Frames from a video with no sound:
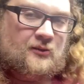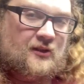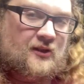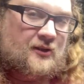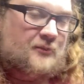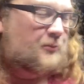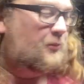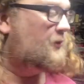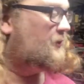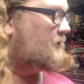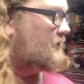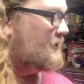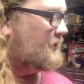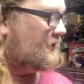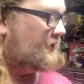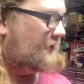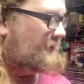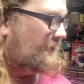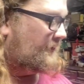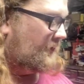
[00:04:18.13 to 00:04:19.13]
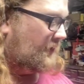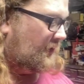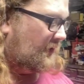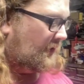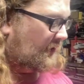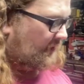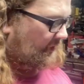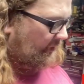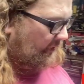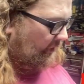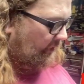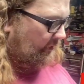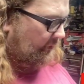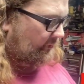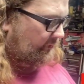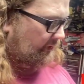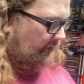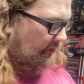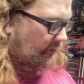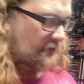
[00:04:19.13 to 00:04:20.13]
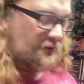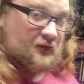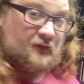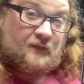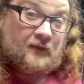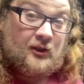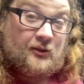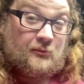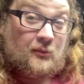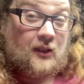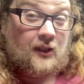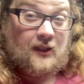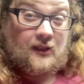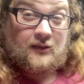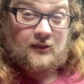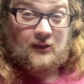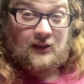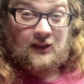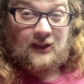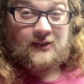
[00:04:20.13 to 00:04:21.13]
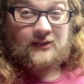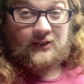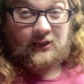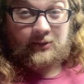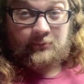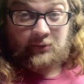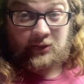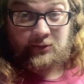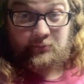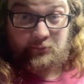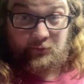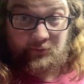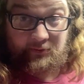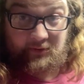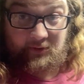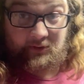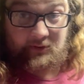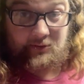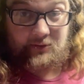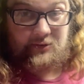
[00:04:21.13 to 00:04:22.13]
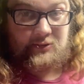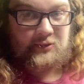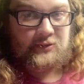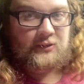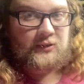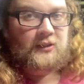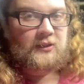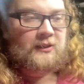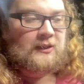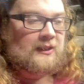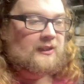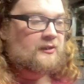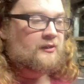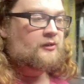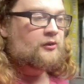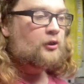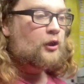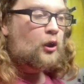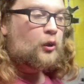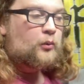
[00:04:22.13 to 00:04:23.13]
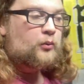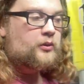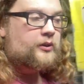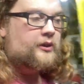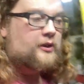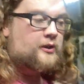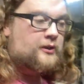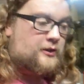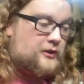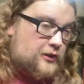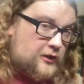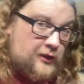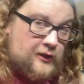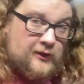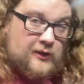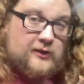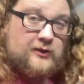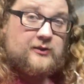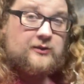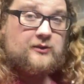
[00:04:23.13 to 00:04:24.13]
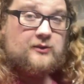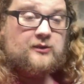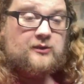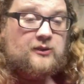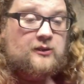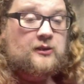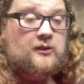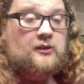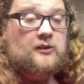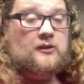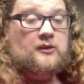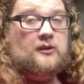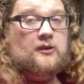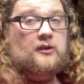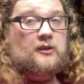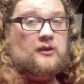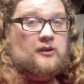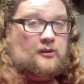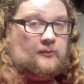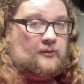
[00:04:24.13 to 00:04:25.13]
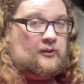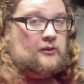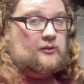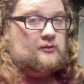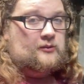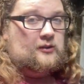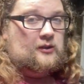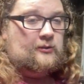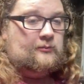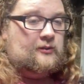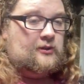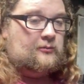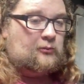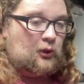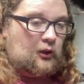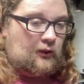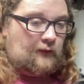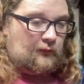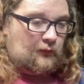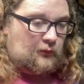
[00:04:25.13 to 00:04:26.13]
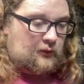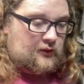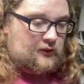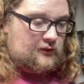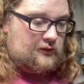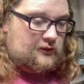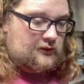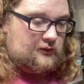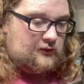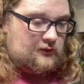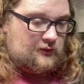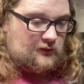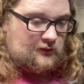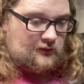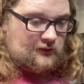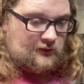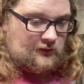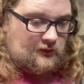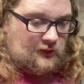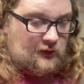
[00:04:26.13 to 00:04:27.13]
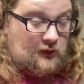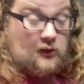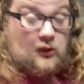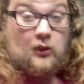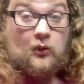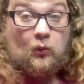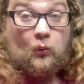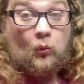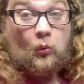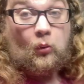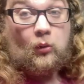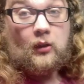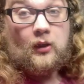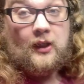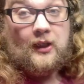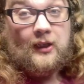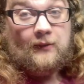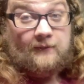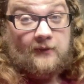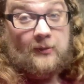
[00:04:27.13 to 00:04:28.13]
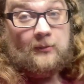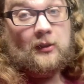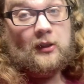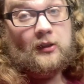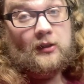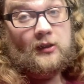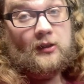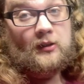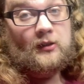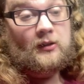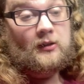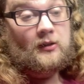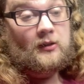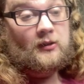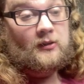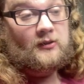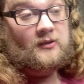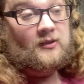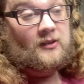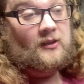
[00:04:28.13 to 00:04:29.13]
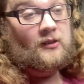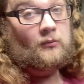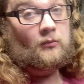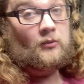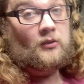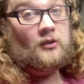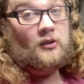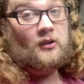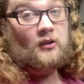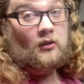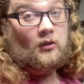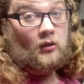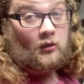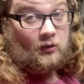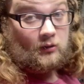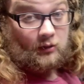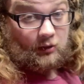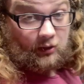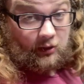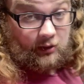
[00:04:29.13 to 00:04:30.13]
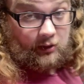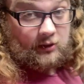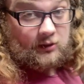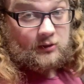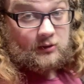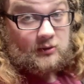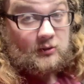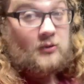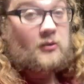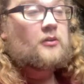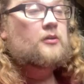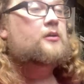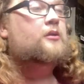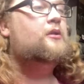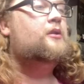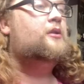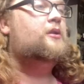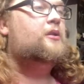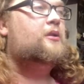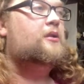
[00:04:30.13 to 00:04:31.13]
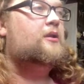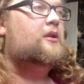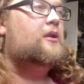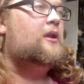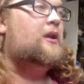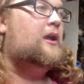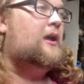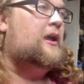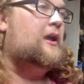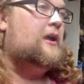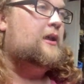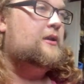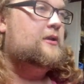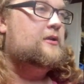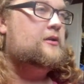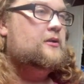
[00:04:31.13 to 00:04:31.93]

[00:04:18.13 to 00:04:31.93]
with this booster issue for God knows how long. So if anybody out there has an A-body booster, as known good, let me know. I'm in the market for one. Or if anybody on here sees one online, uh,